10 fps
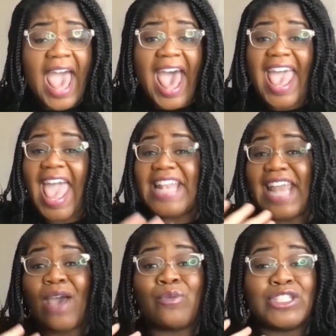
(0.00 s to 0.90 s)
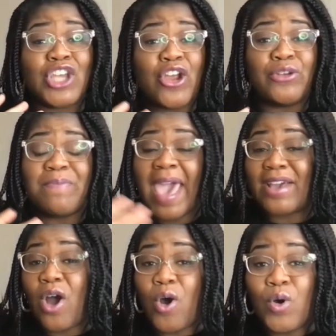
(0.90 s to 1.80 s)
I had not returned back
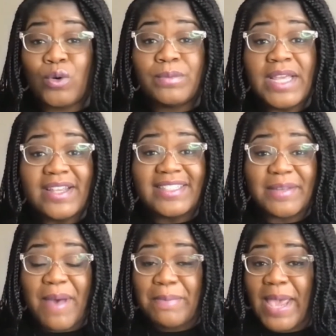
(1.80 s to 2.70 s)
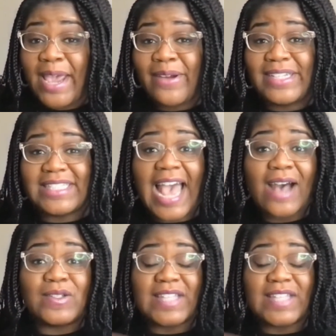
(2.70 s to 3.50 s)
home to my parents' house.